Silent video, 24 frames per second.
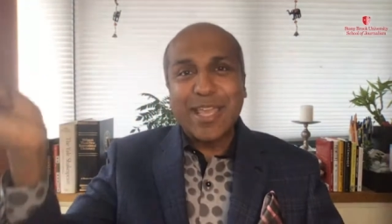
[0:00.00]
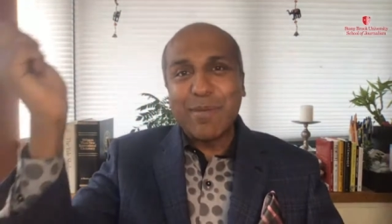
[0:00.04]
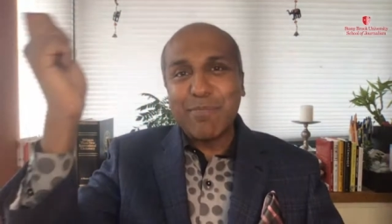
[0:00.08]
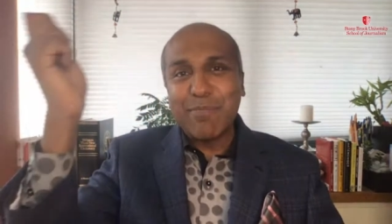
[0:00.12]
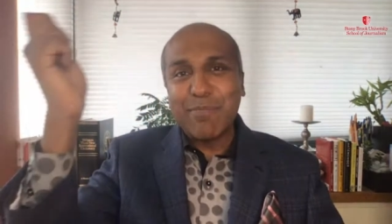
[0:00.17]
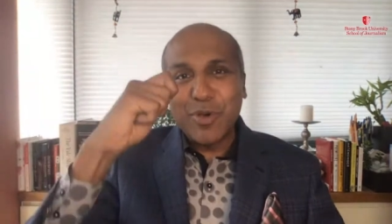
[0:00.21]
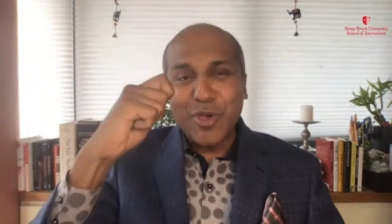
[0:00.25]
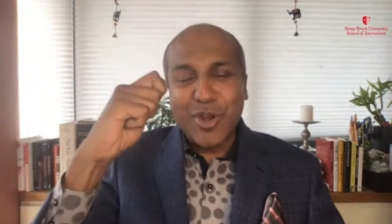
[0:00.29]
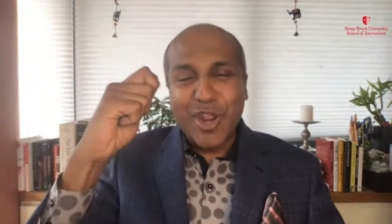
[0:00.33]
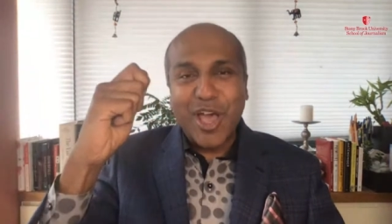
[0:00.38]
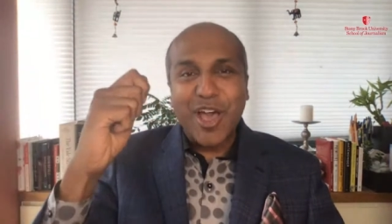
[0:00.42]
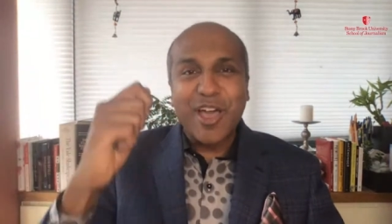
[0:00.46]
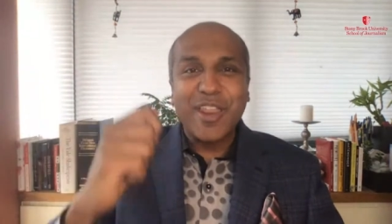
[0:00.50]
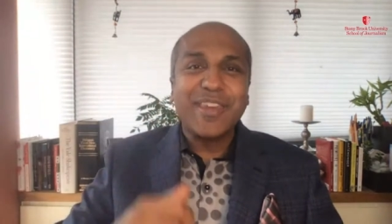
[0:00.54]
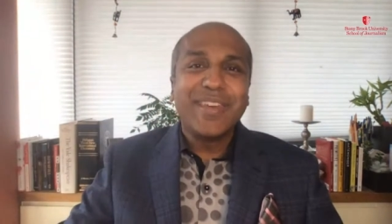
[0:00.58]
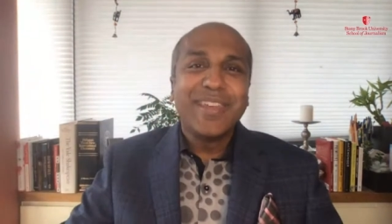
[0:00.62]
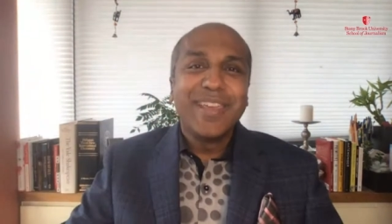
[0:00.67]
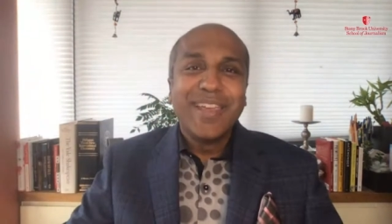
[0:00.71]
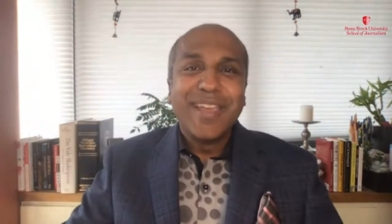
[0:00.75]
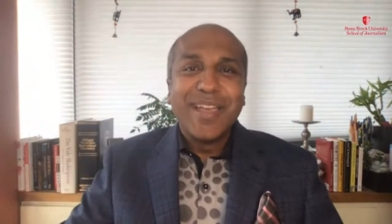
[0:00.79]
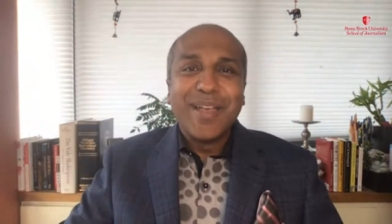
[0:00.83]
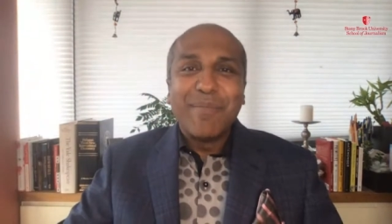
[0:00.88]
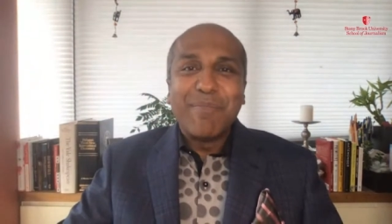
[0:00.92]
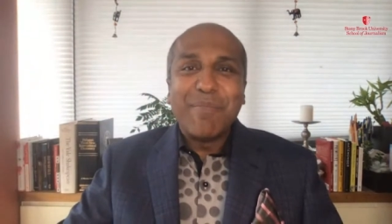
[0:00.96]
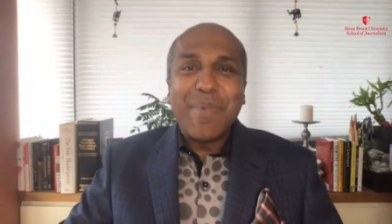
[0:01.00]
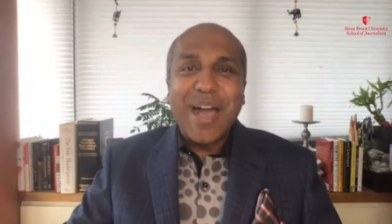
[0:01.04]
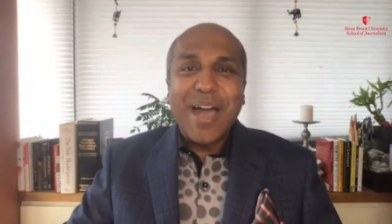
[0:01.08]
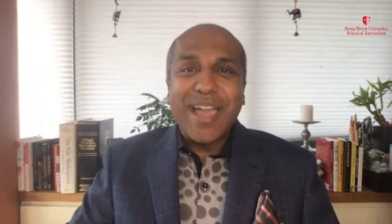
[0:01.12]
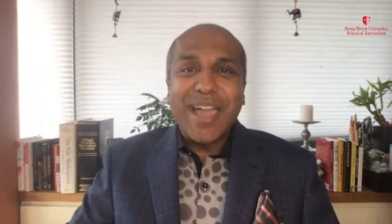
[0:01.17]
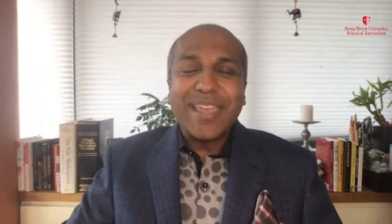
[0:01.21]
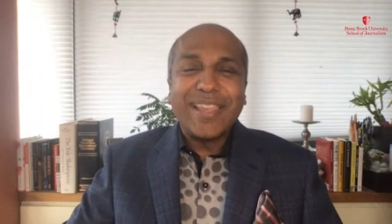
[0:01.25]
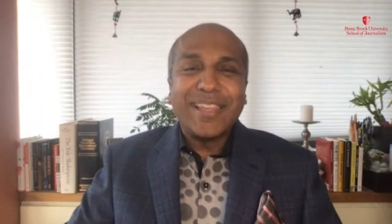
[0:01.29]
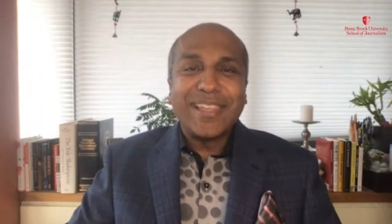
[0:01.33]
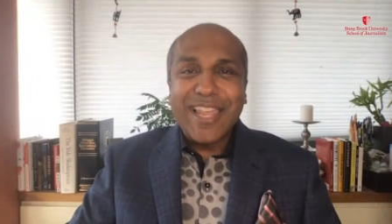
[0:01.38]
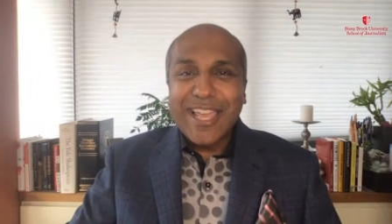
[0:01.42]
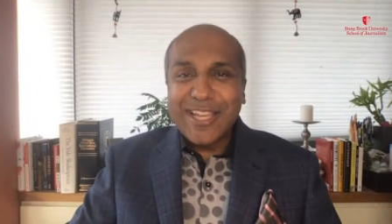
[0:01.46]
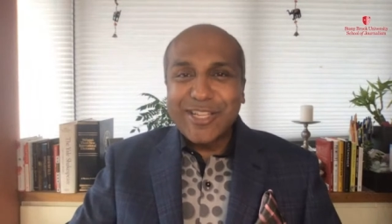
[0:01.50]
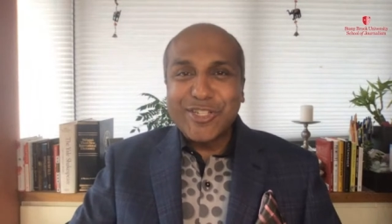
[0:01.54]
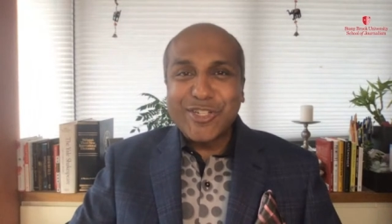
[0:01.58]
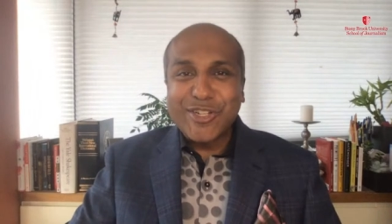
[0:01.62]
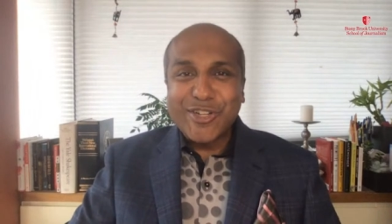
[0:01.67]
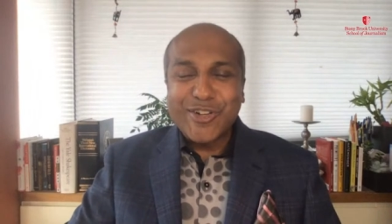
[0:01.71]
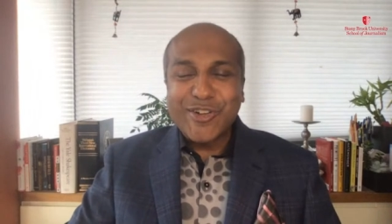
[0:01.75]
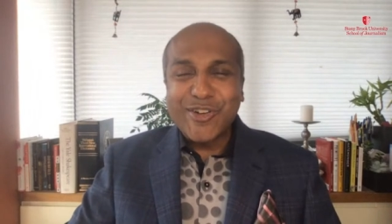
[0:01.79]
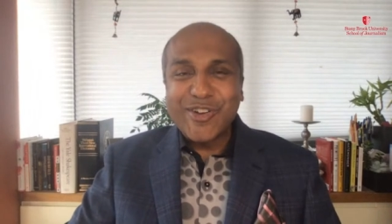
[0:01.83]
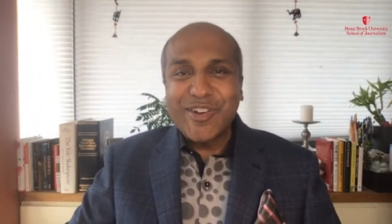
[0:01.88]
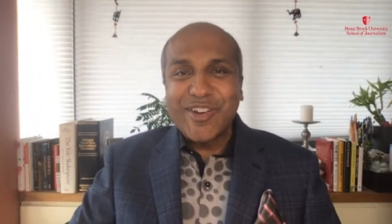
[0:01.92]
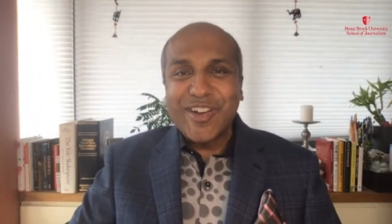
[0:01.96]
and put on my
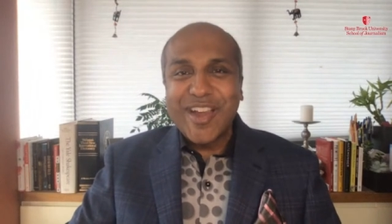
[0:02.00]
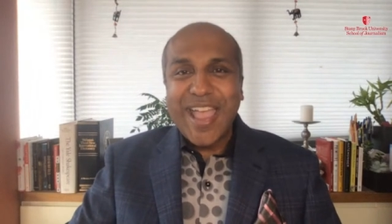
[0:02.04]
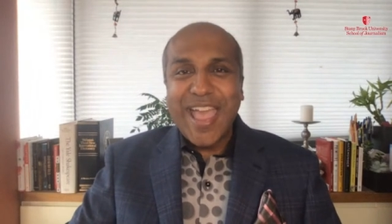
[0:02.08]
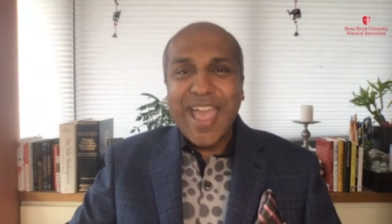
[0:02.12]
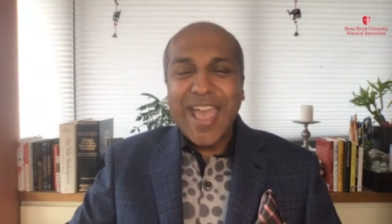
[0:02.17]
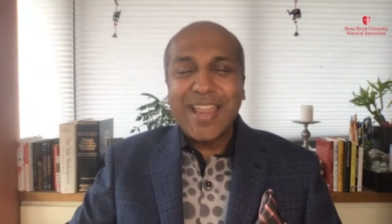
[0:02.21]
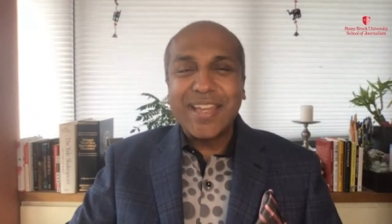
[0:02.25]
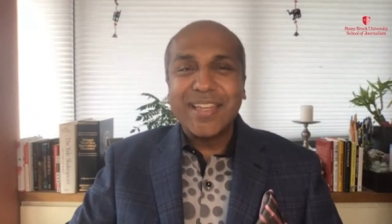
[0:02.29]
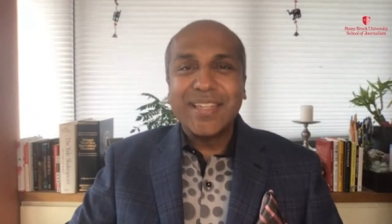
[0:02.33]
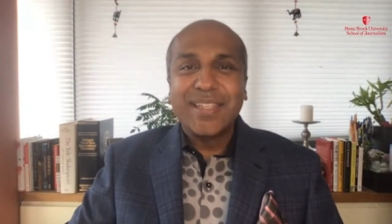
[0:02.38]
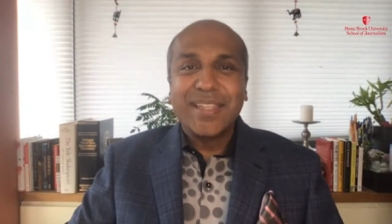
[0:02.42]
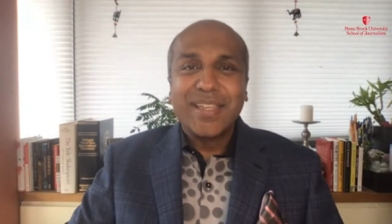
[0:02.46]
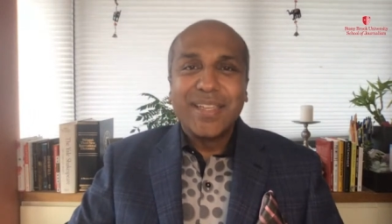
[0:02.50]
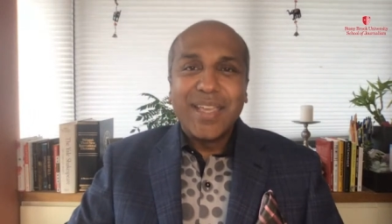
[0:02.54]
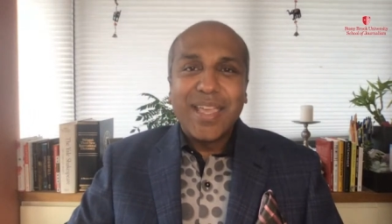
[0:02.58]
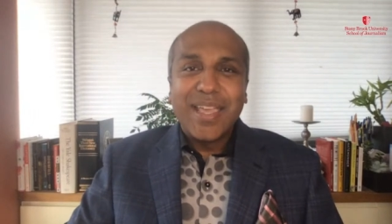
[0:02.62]
lecturer hat